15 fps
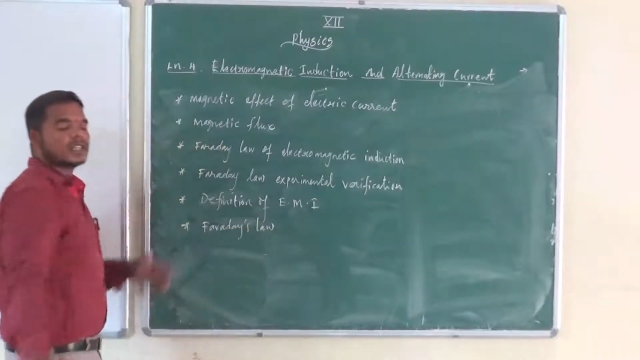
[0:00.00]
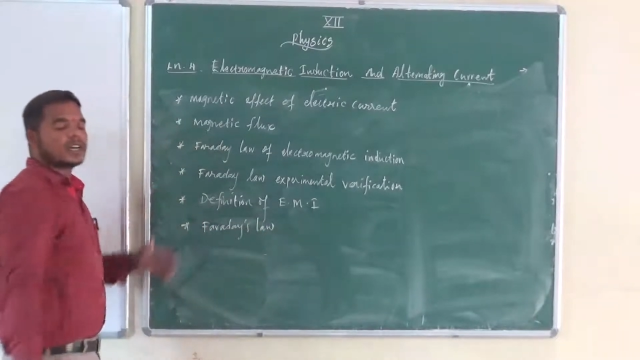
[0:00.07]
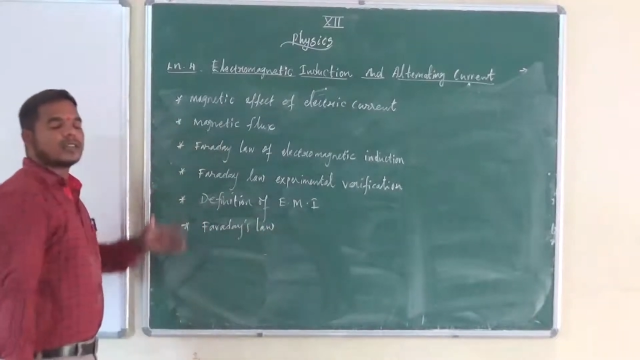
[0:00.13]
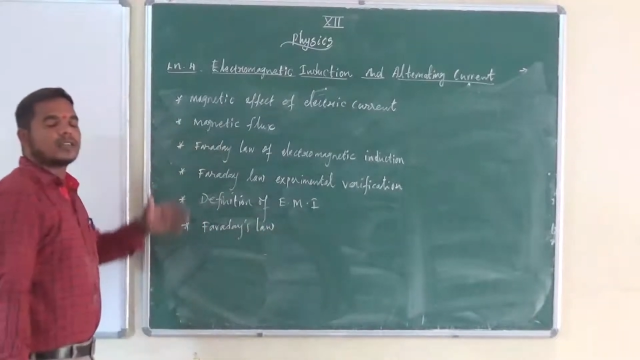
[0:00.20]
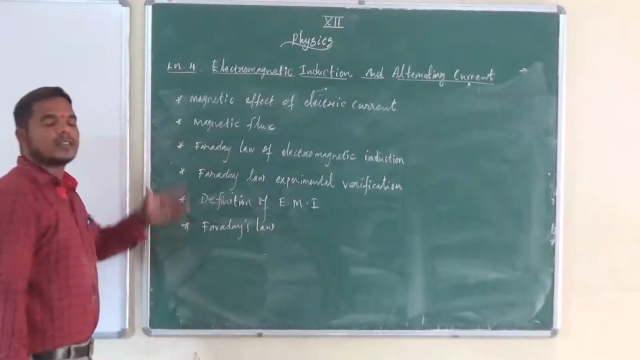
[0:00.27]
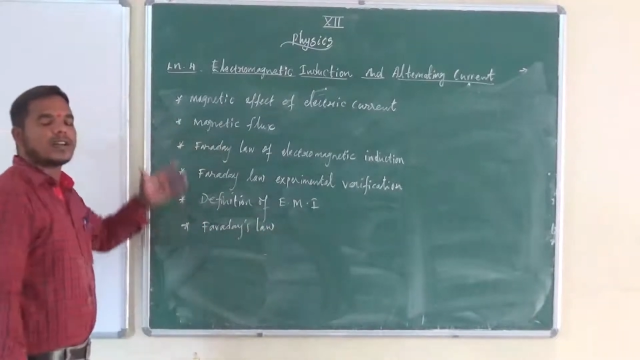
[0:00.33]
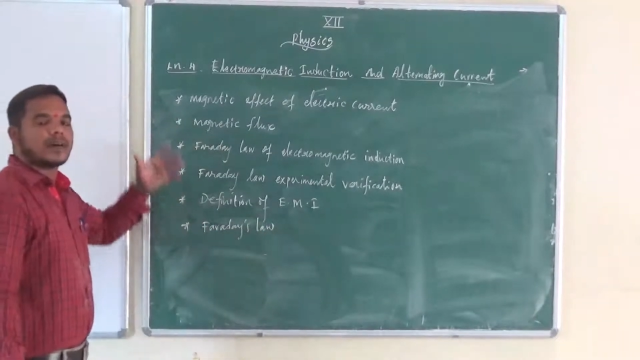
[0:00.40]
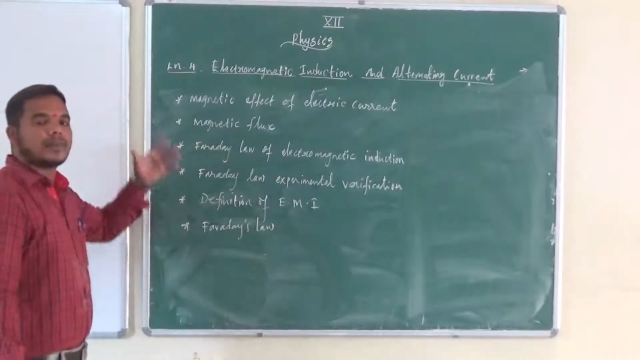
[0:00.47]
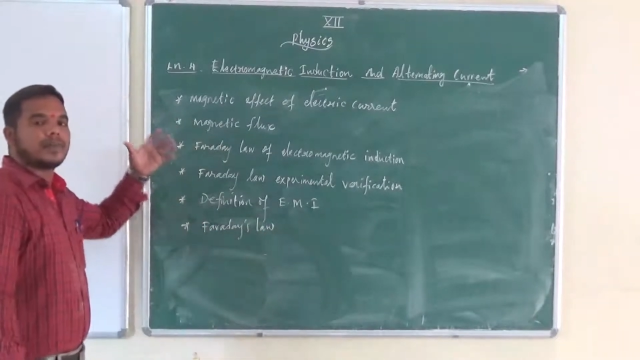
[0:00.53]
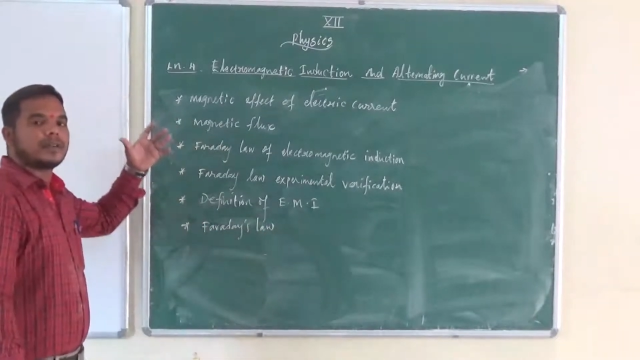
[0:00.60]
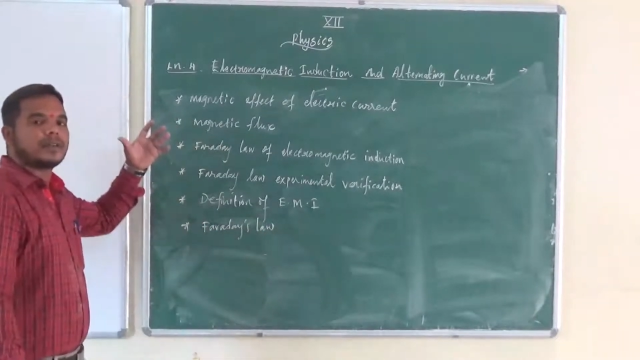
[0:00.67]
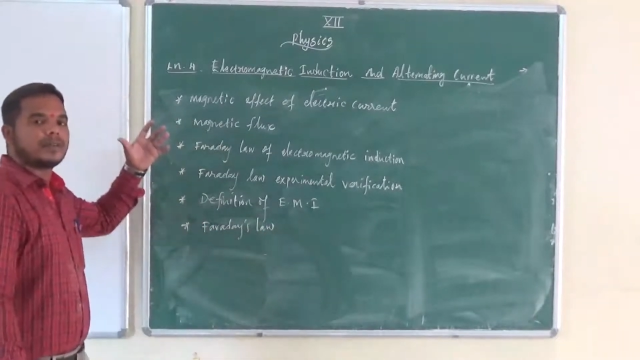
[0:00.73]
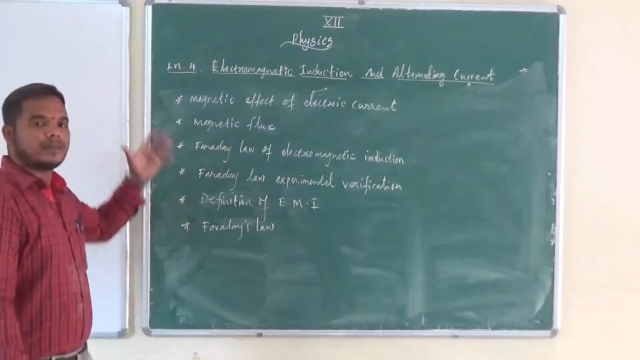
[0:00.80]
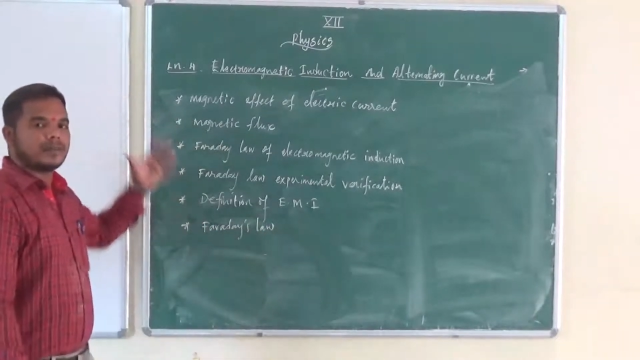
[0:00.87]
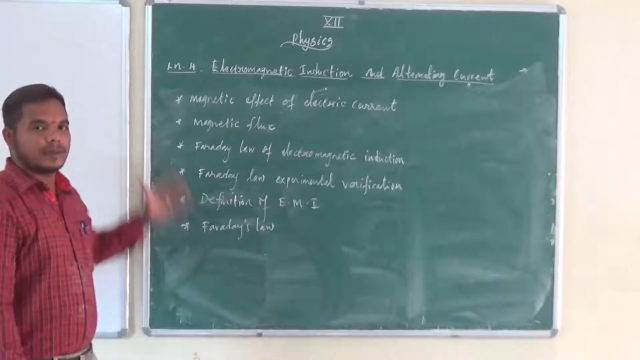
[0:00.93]
are the
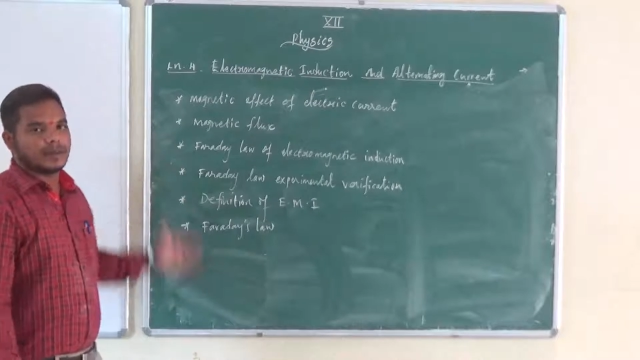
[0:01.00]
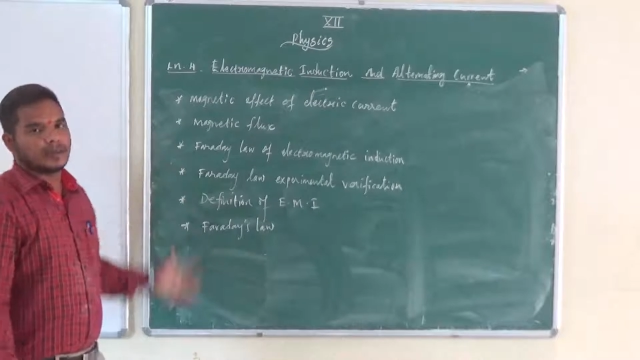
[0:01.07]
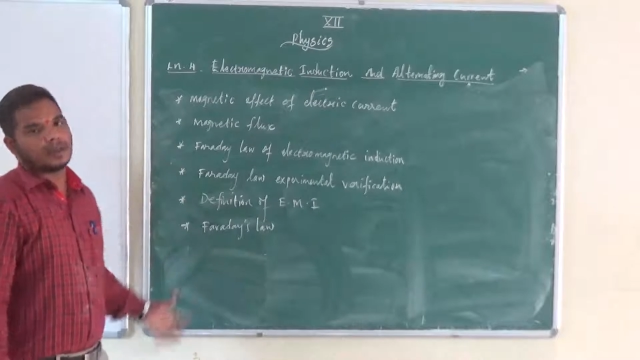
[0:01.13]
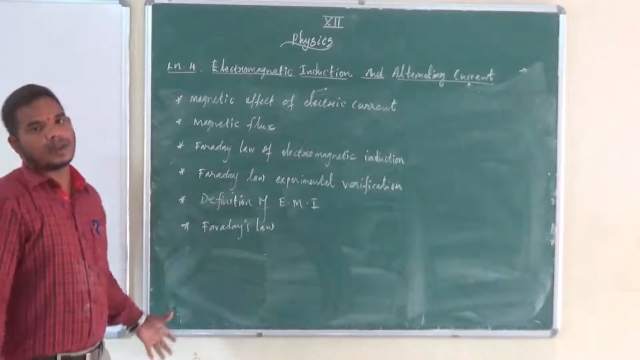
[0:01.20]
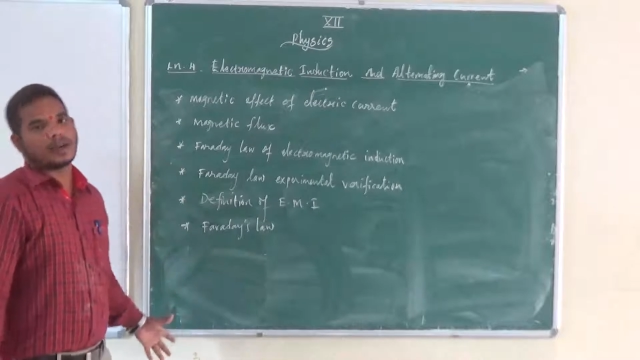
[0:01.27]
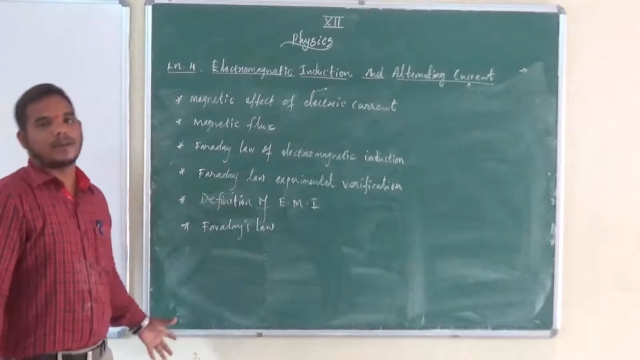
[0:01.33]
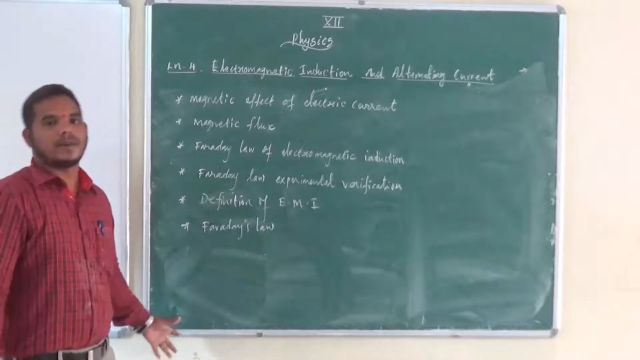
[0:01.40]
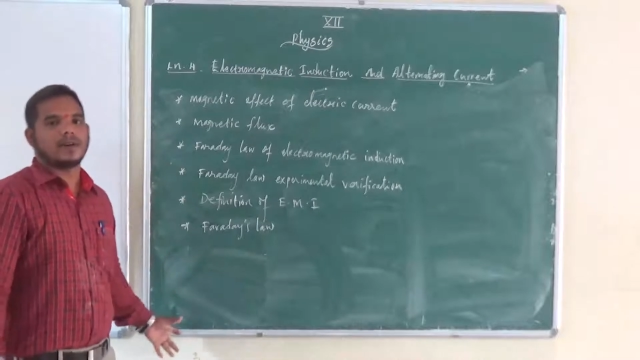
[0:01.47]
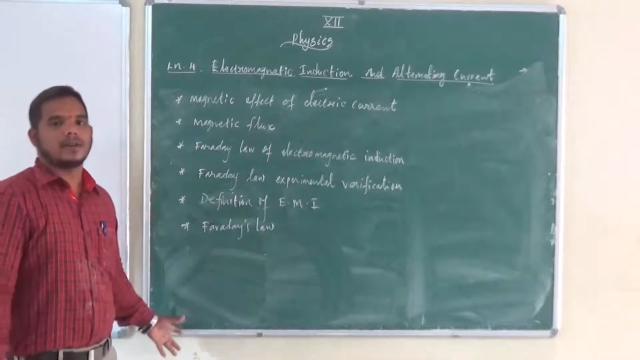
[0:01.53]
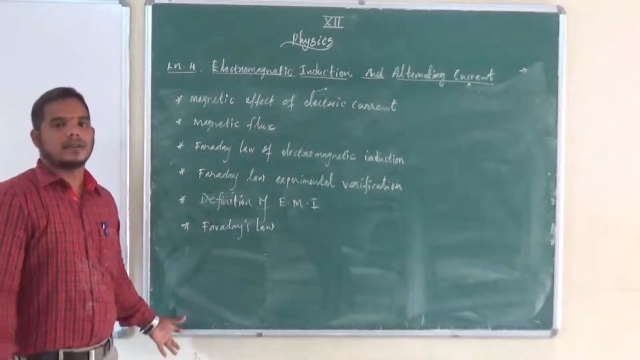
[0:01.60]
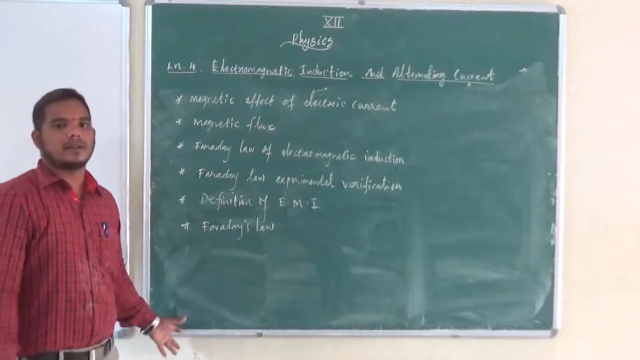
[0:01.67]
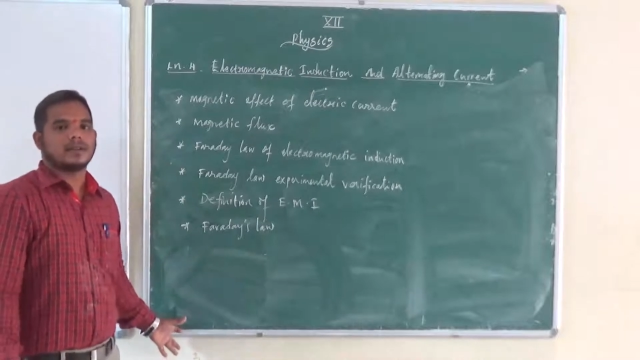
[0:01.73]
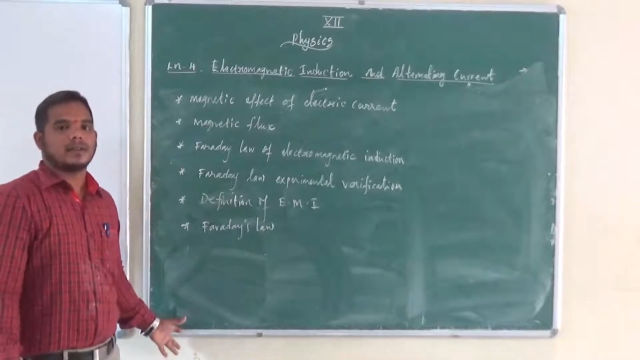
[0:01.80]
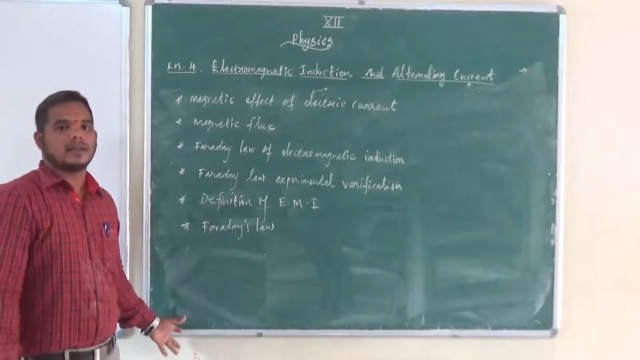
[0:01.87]
topics we covered.